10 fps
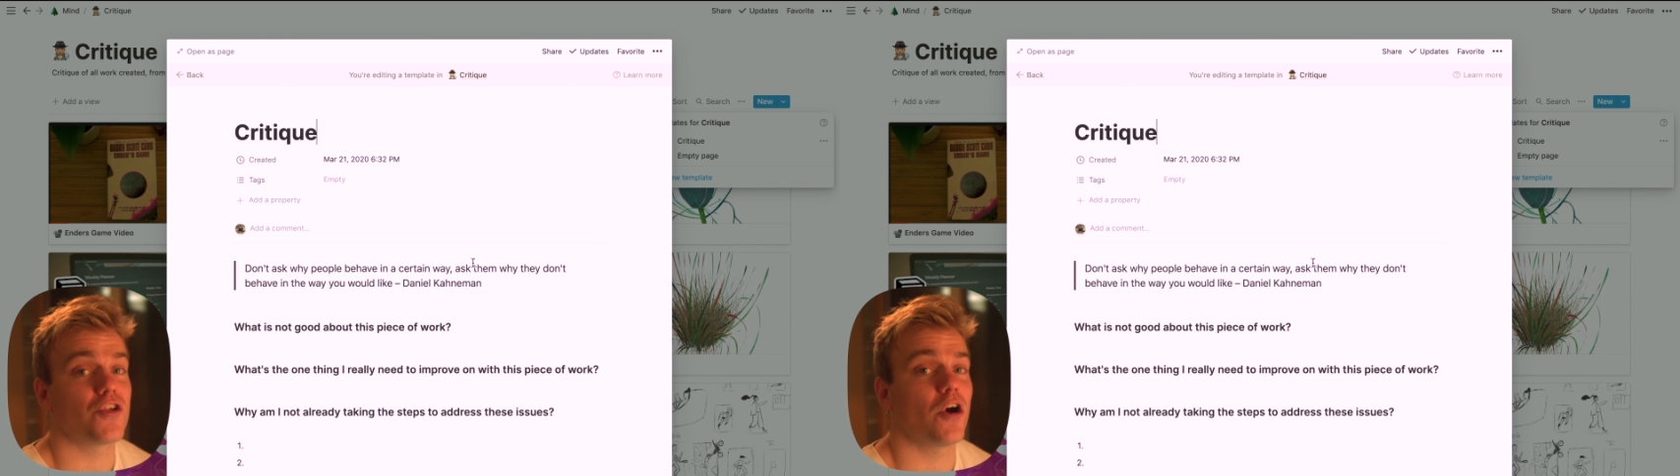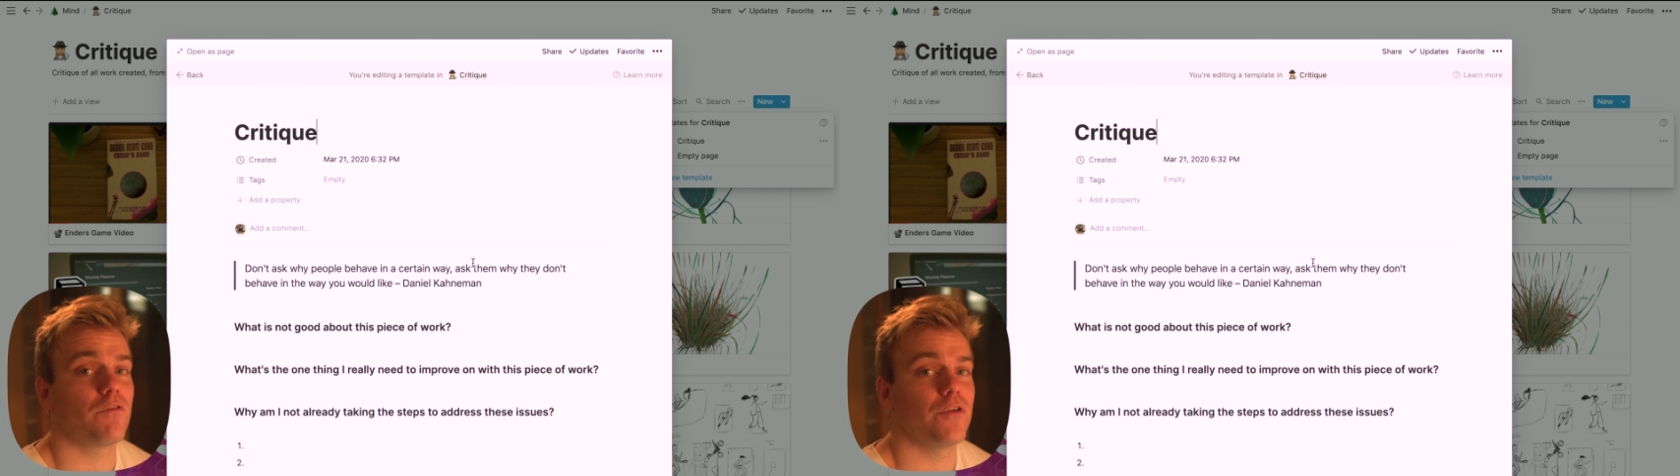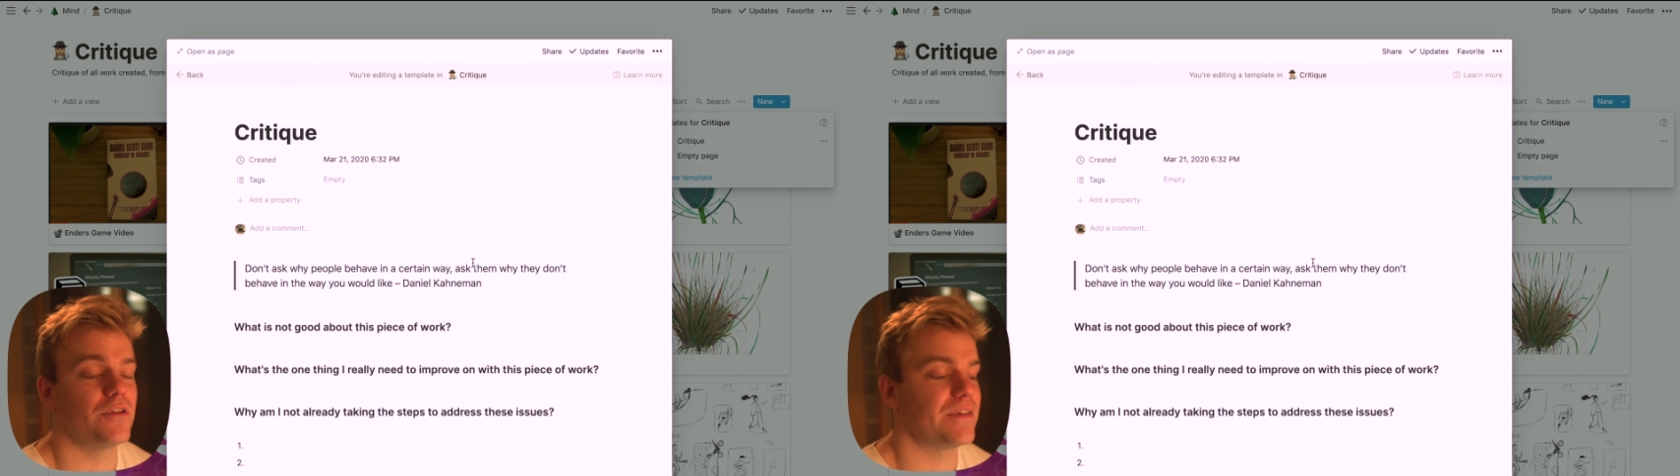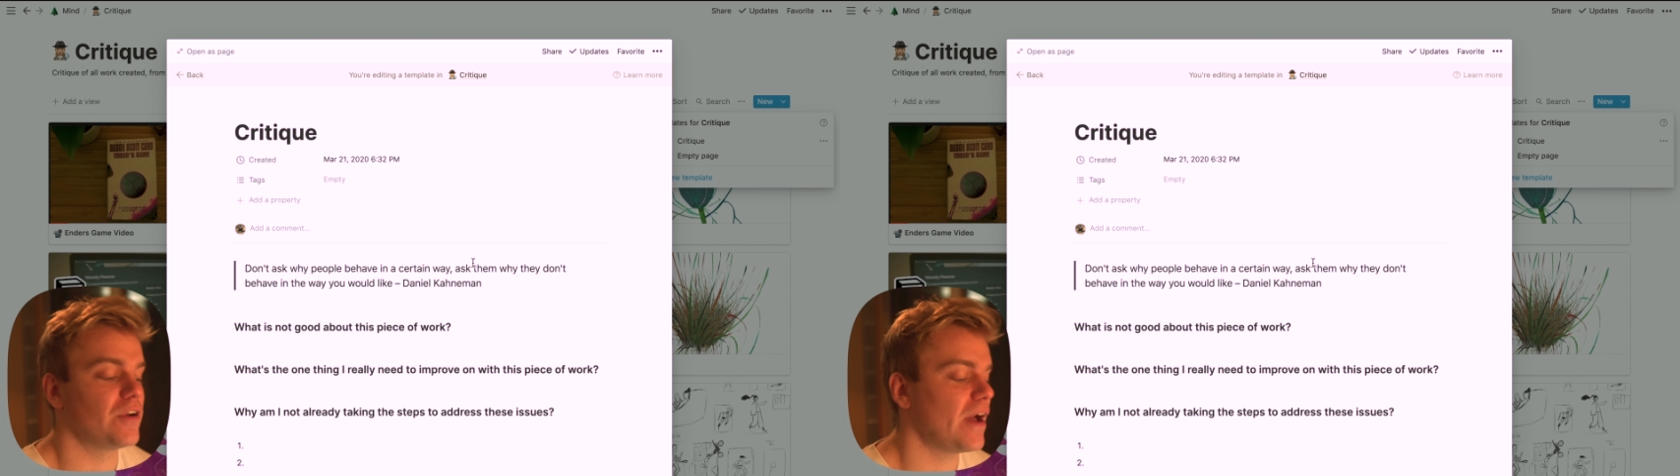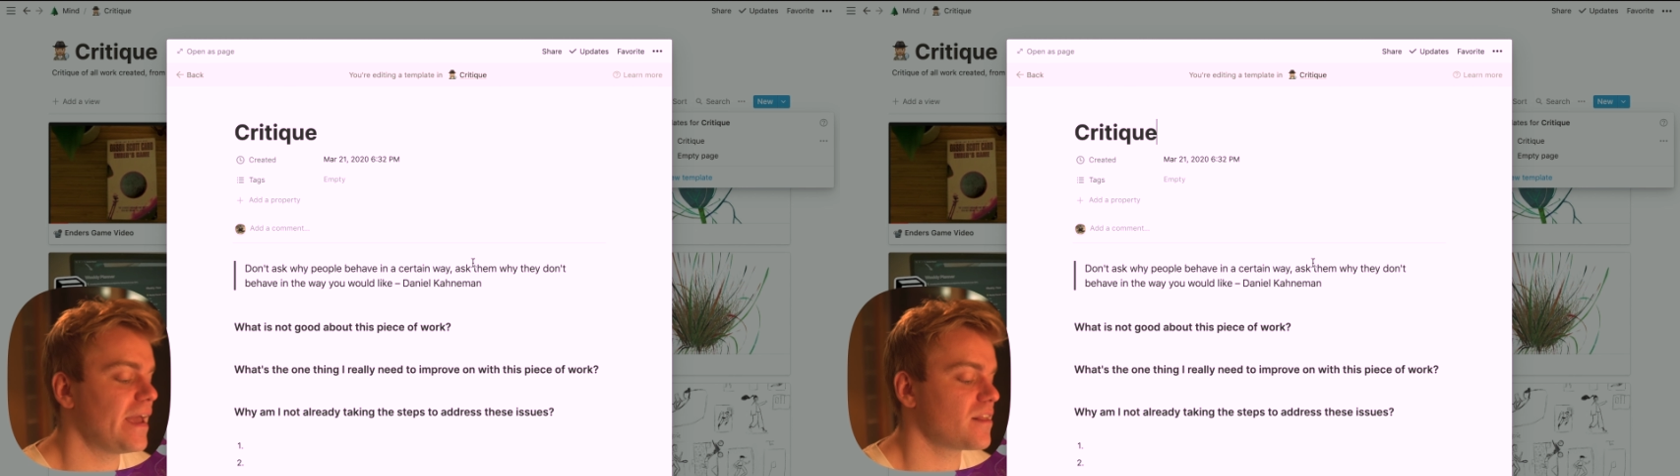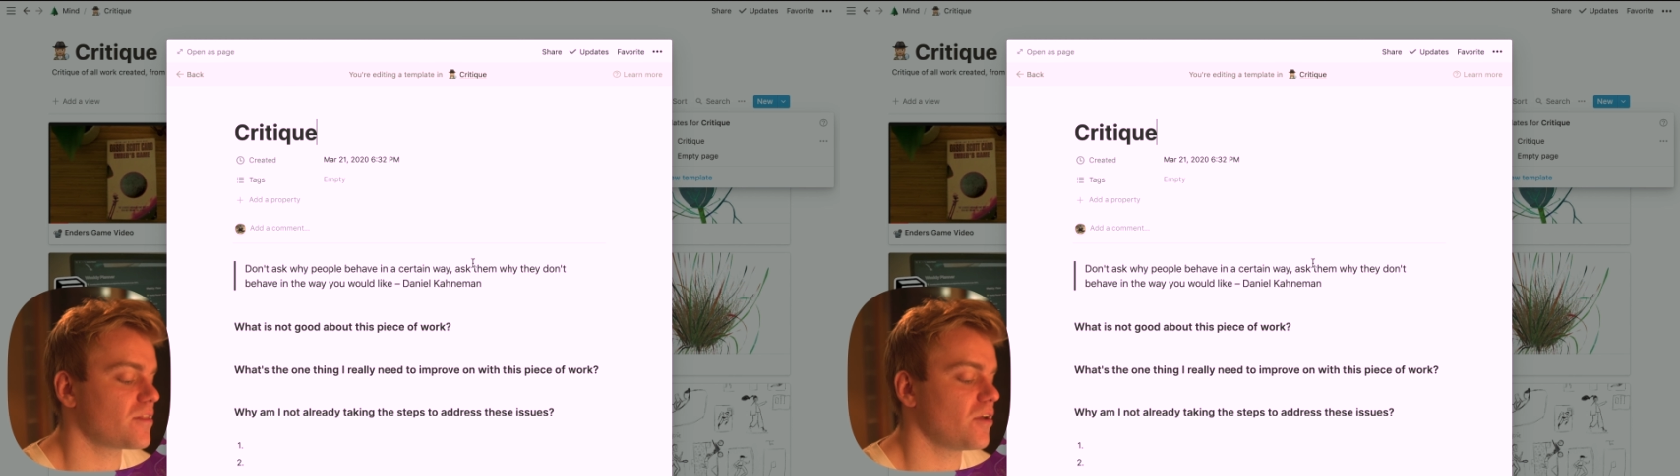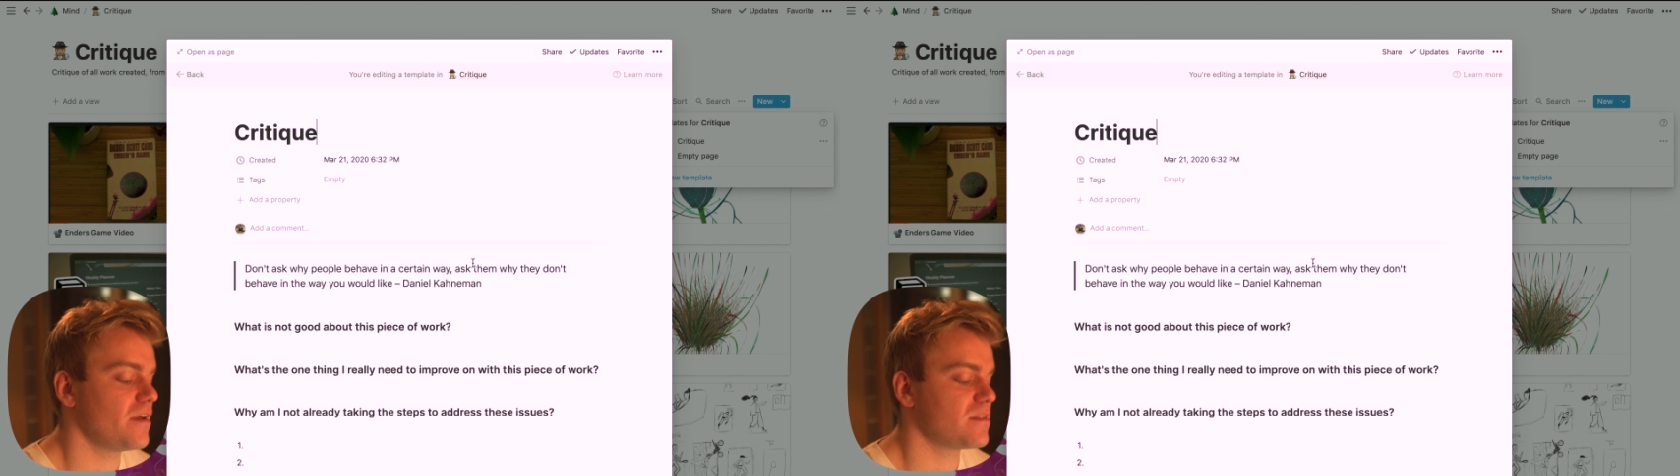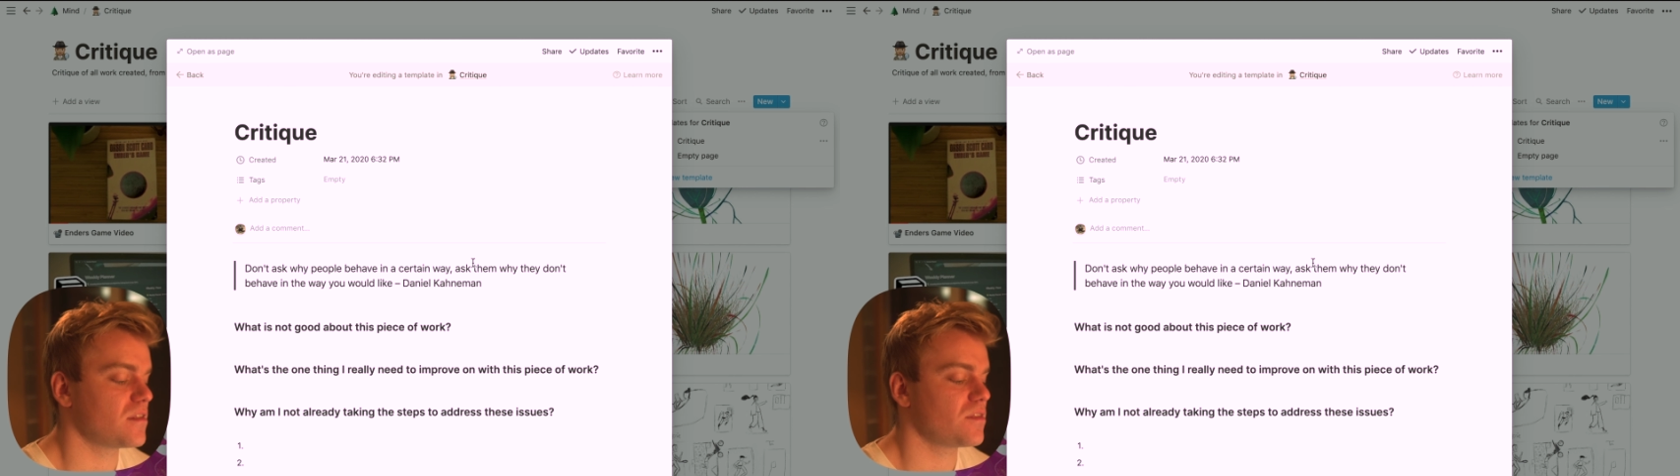junk food and they're not exercising,